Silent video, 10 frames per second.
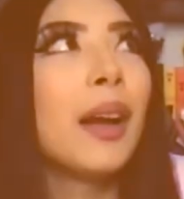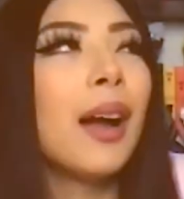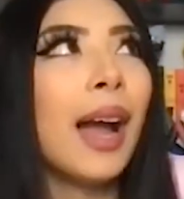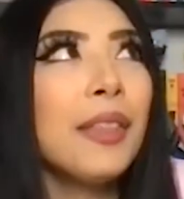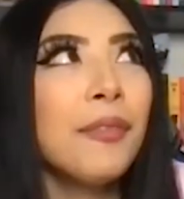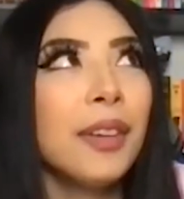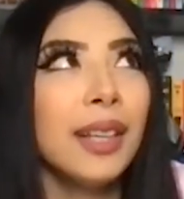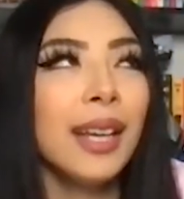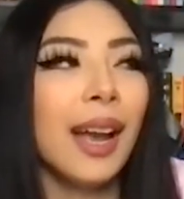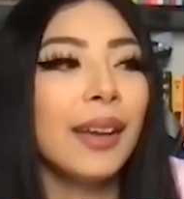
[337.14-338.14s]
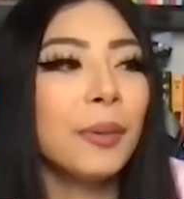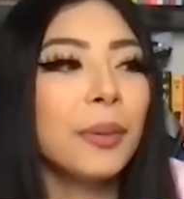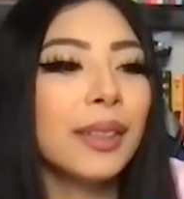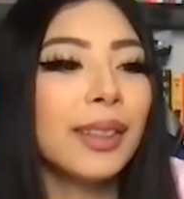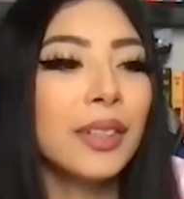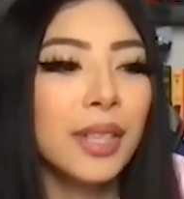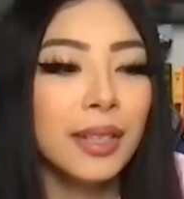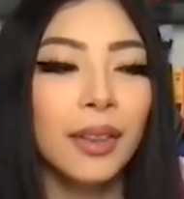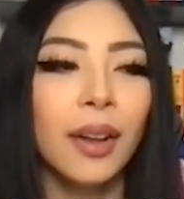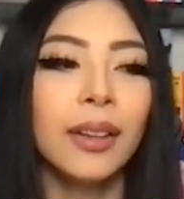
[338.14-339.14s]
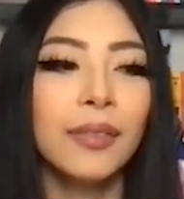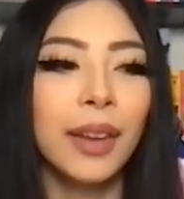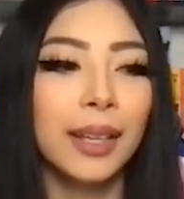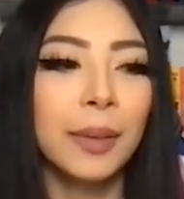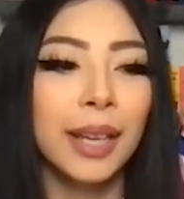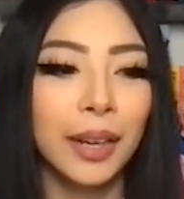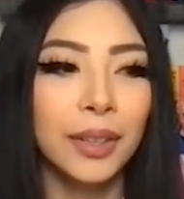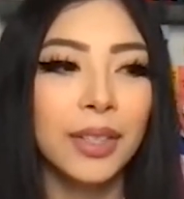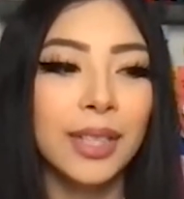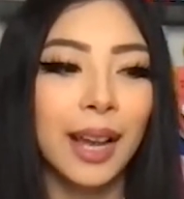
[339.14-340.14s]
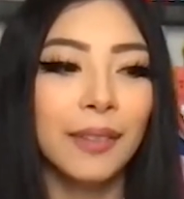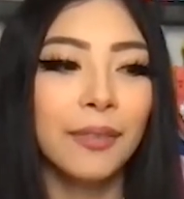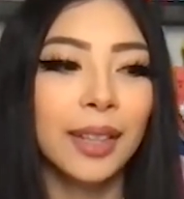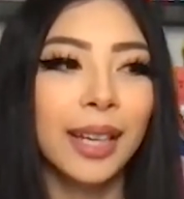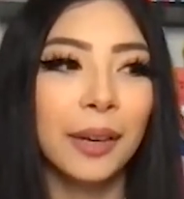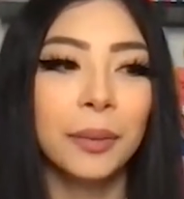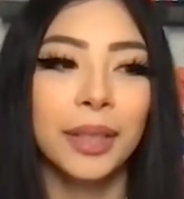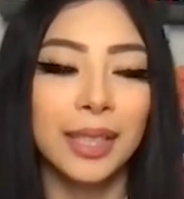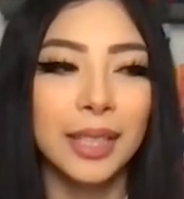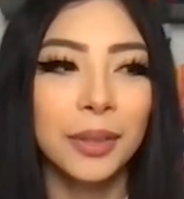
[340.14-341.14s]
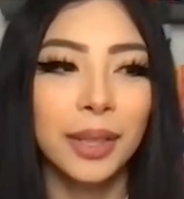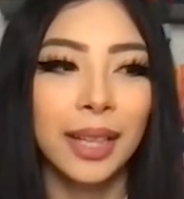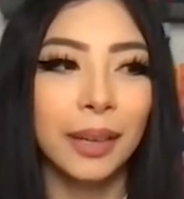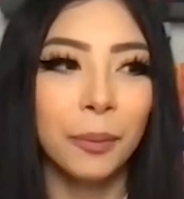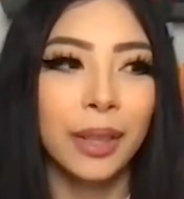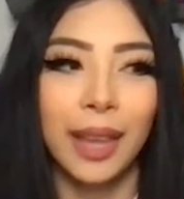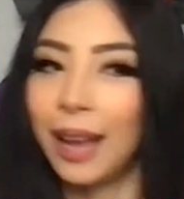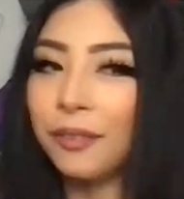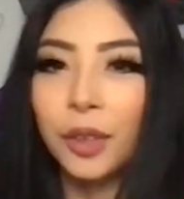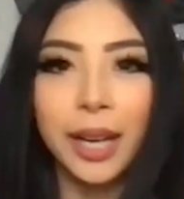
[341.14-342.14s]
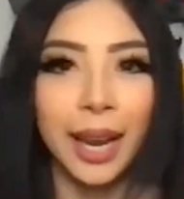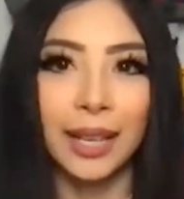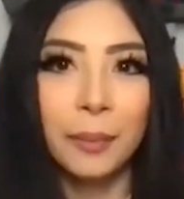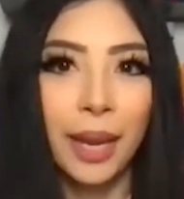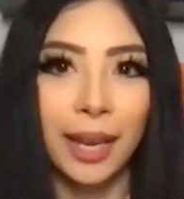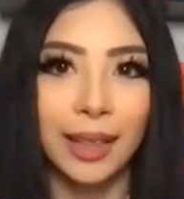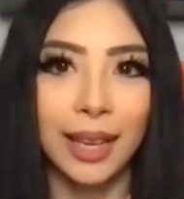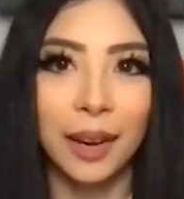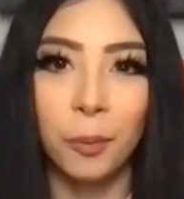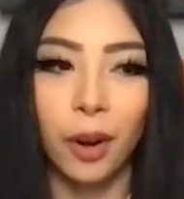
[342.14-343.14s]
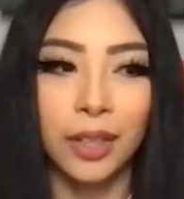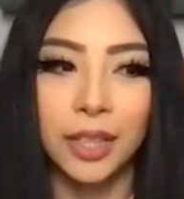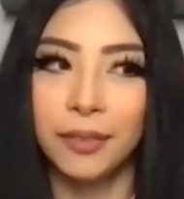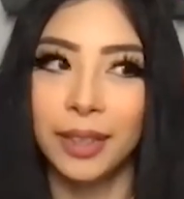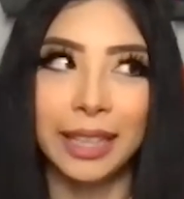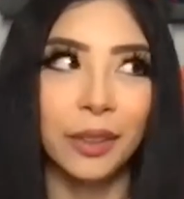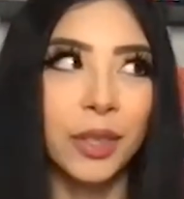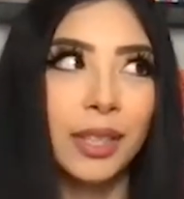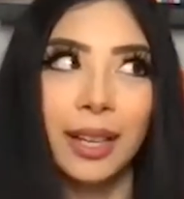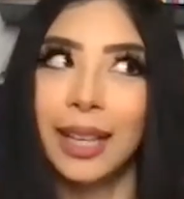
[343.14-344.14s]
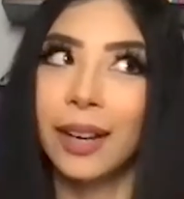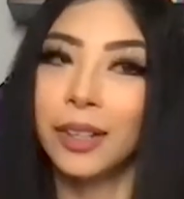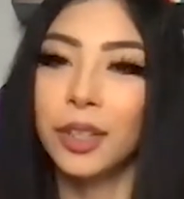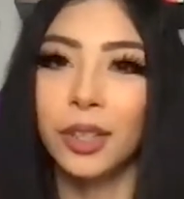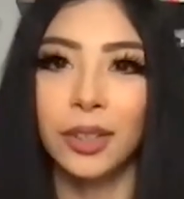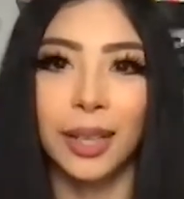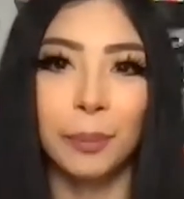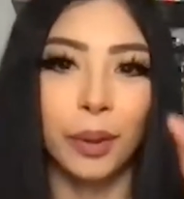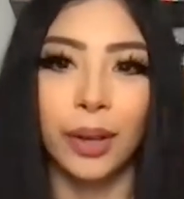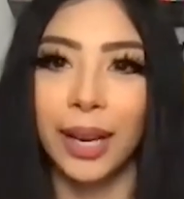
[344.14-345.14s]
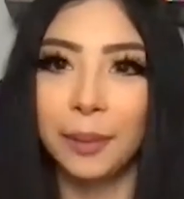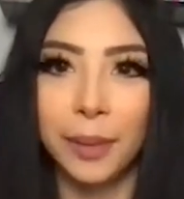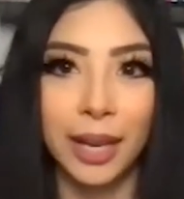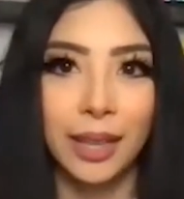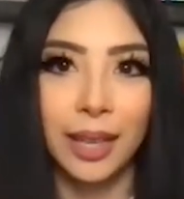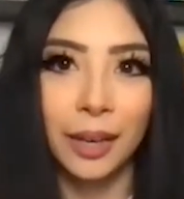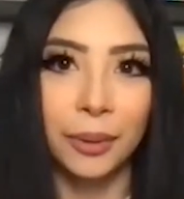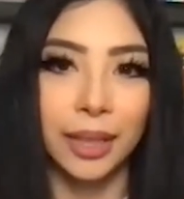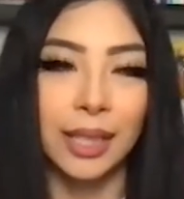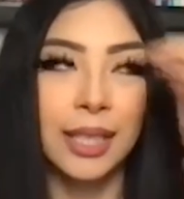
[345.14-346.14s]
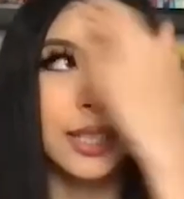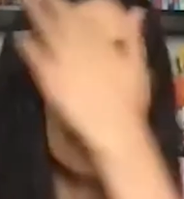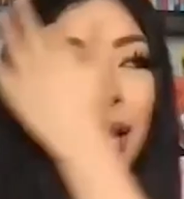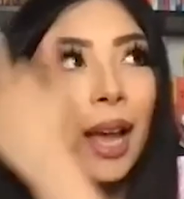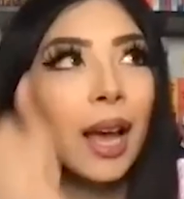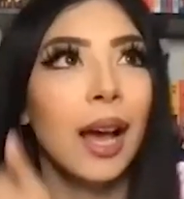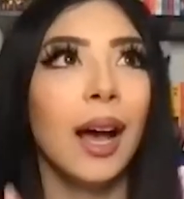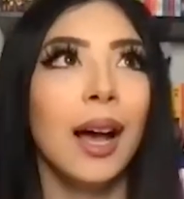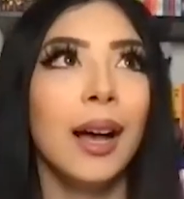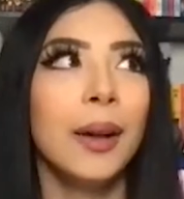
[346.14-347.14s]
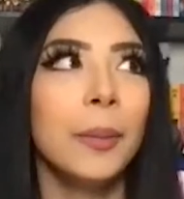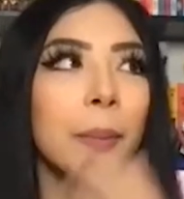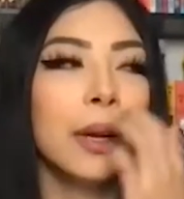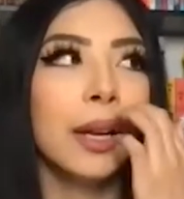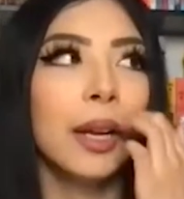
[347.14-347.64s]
I feel like there's a lot of anime characters that I feel like I relate to. Like with every anime that I watch, I feel like there's a character like per anime that I relate to. And